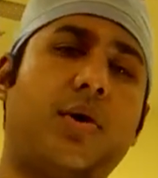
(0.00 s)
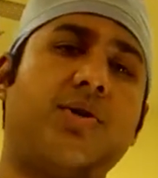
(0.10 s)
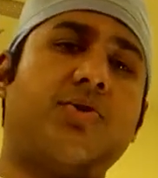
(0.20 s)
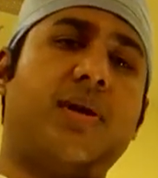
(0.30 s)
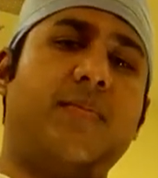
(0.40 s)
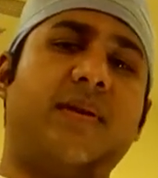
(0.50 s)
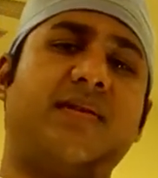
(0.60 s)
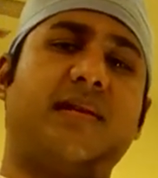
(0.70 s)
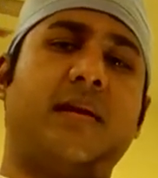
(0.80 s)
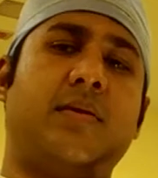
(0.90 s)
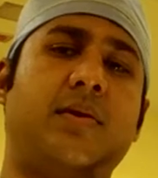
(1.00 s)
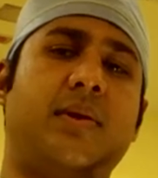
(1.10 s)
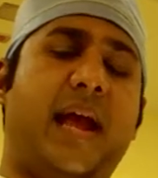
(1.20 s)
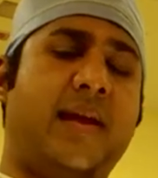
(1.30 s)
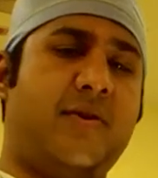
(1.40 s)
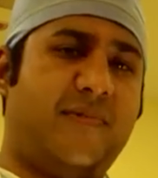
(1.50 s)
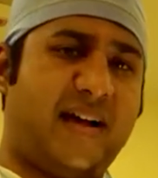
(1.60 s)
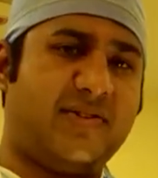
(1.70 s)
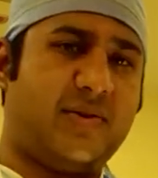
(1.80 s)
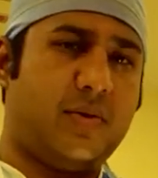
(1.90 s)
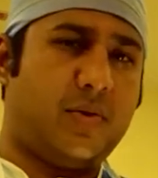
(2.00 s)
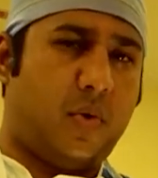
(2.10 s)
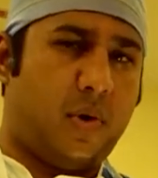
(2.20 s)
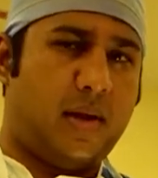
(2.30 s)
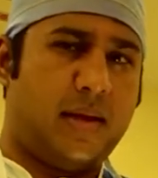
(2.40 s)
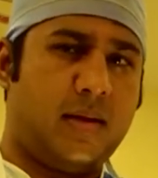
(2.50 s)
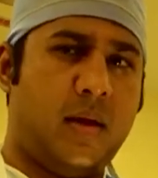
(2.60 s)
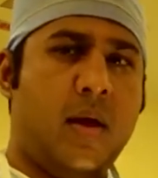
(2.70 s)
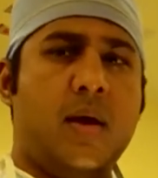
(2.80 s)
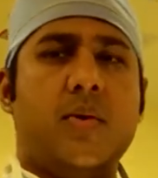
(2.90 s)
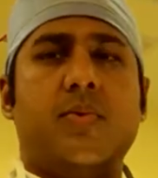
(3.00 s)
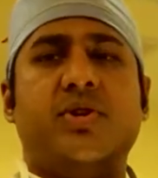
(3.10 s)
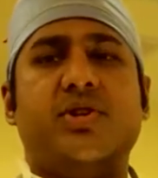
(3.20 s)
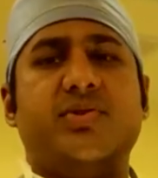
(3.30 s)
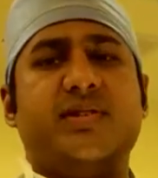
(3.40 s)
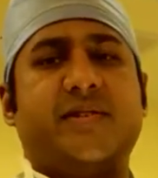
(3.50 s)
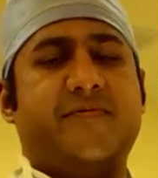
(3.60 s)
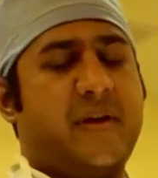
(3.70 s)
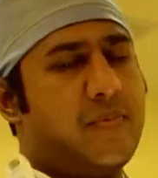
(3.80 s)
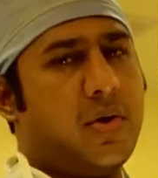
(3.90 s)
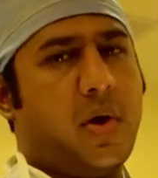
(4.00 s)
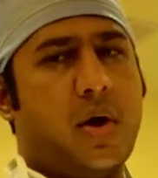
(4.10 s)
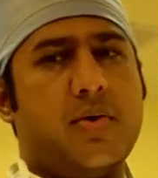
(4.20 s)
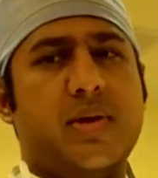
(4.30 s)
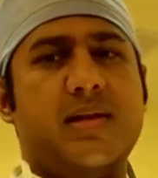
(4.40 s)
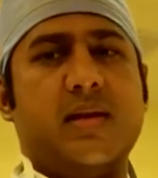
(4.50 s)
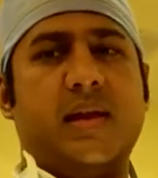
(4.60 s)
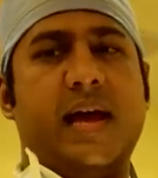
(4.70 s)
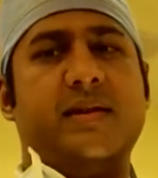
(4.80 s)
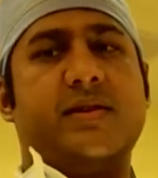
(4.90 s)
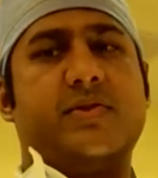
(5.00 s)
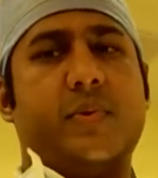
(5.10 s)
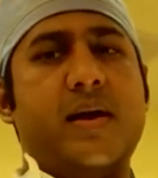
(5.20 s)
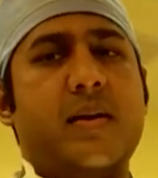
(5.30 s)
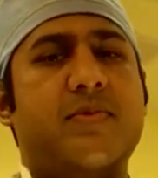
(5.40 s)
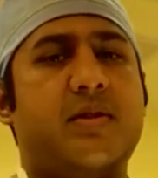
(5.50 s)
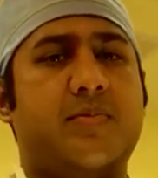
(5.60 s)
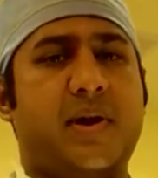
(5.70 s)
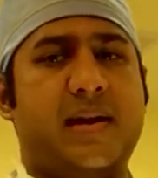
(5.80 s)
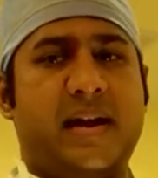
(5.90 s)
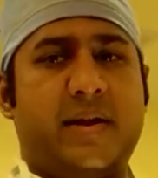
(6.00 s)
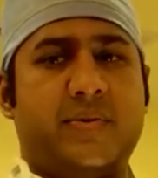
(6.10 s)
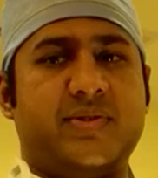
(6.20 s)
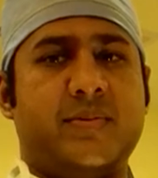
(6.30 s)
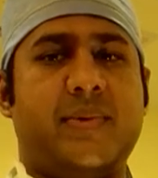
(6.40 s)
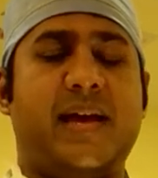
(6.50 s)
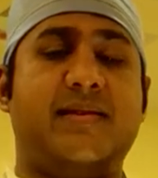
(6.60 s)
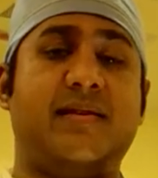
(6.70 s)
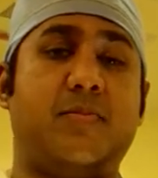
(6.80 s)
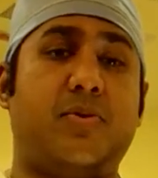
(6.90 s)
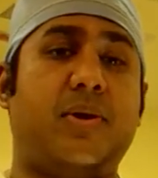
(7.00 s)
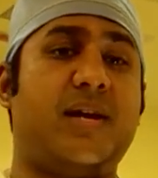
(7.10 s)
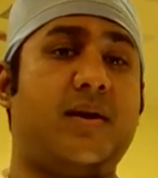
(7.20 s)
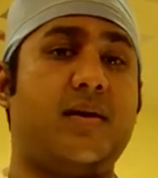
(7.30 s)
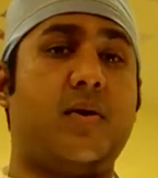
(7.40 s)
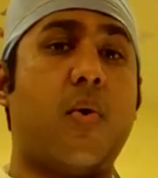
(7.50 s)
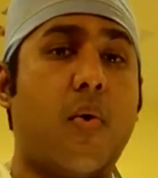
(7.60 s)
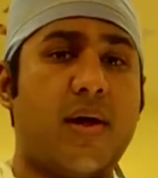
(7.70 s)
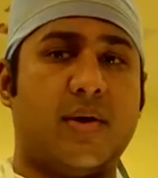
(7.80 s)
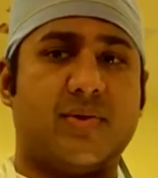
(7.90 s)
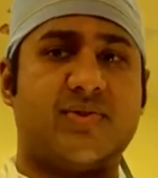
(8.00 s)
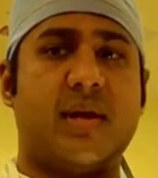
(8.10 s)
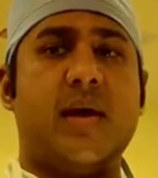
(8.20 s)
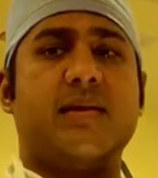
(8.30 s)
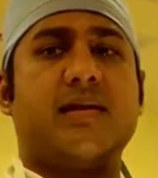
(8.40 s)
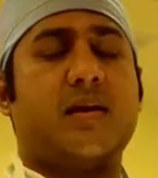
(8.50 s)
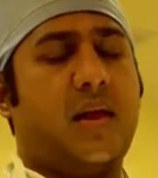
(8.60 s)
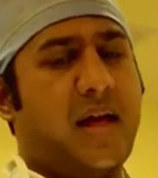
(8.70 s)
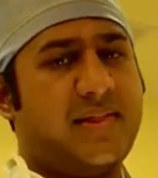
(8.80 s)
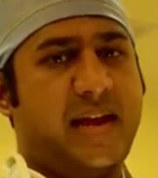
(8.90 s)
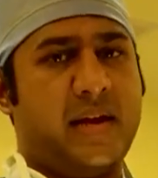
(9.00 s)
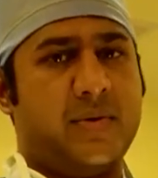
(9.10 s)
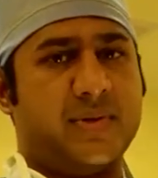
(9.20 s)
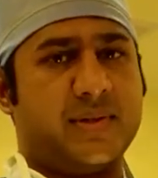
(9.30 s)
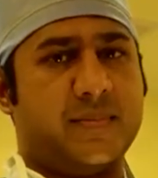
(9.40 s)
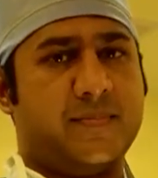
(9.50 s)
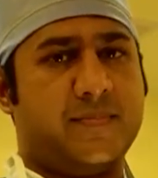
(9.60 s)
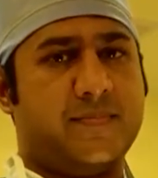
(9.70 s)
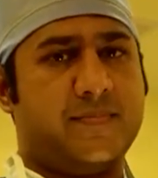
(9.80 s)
Current treatments include endovascular coiling, which uses the femoral artery in the leg to thread up to the brain aneurysm and to deploy coils to clot the aneurysm.